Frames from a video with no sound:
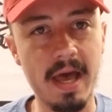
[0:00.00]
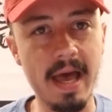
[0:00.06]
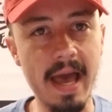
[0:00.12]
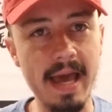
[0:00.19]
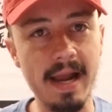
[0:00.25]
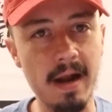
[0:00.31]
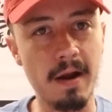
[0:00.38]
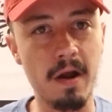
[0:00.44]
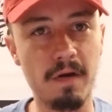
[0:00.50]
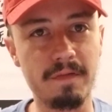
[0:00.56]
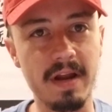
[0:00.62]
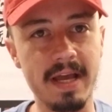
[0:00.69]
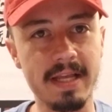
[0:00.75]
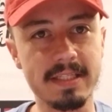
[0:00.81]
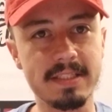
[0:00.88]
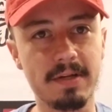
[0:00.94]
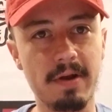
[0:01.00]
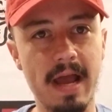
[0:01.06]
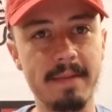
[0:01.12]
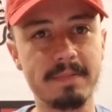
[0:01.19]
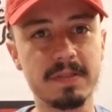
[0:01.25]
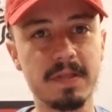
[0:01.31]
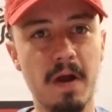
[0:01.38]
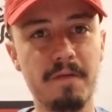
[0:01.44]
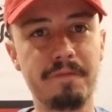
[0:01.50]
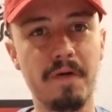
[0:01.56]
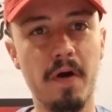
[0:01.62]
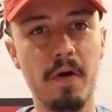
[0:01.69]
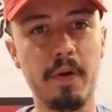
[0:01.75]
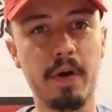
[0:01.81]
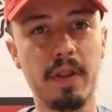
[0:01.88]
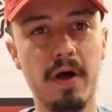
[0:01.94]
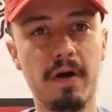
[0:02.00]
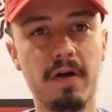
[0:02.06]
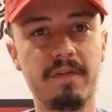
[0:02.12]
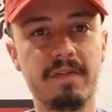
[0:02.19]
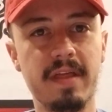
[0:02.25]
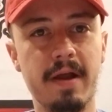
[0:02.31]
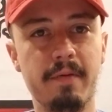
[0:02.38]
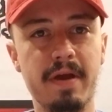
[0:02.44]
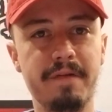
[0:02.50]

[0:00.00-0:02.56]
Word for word: Head on over to Instagram. Start following along over there.